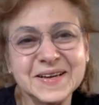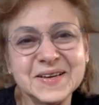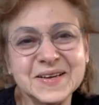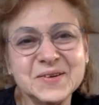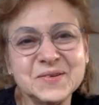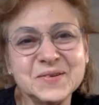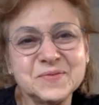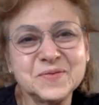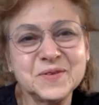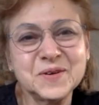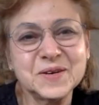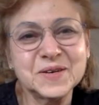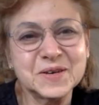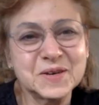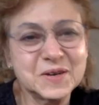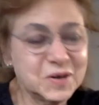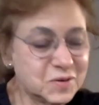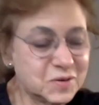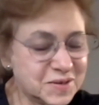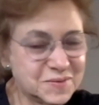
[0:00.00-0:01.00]
thank you
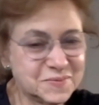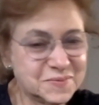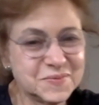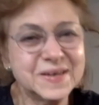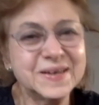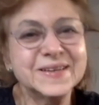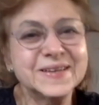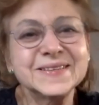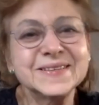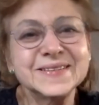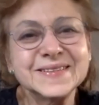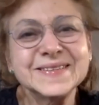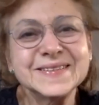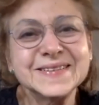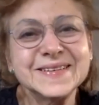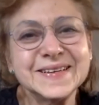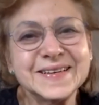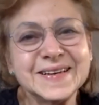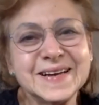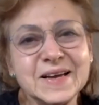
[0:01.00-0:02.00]
so much.
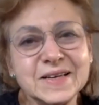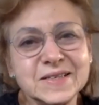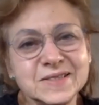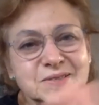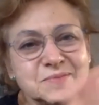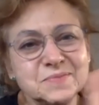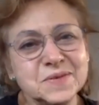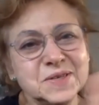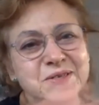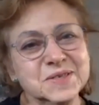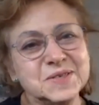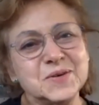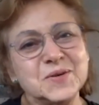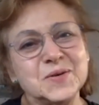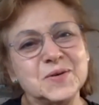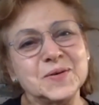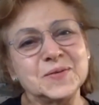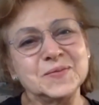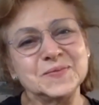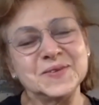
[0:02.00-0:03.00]
Thanks a lot.
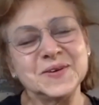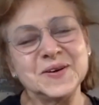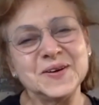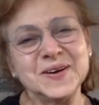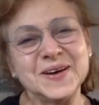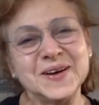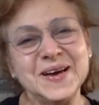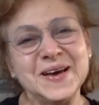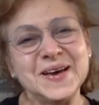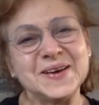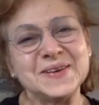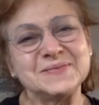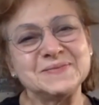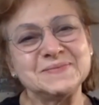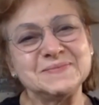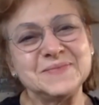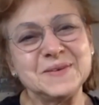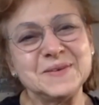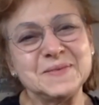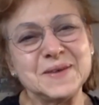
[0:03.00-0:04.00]
Okay.
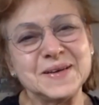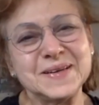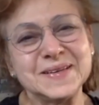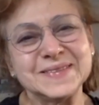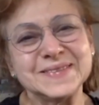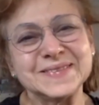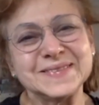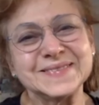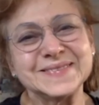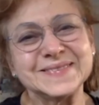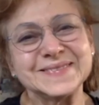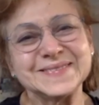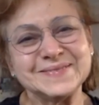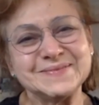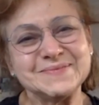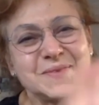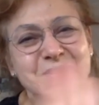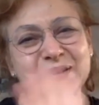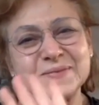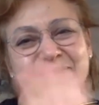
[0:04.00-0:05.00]
Thanks.
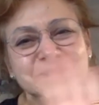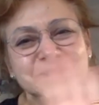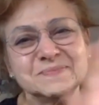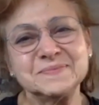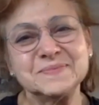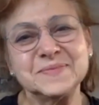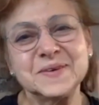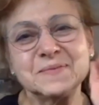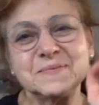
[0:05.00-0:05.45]
Bye-bye.